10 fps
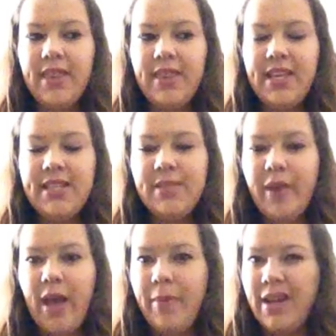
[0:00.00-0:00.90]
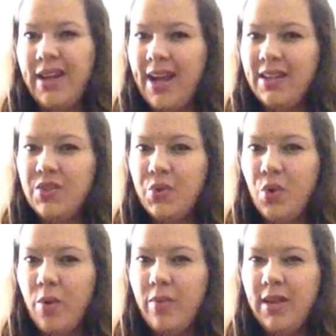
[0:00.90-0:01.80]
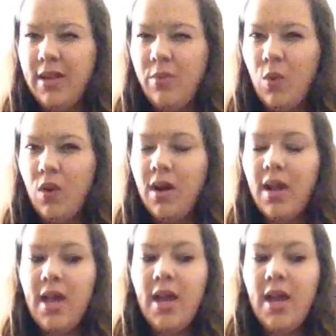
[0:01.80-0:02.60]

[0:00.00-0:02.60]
I think it's becoming not so normal anymore.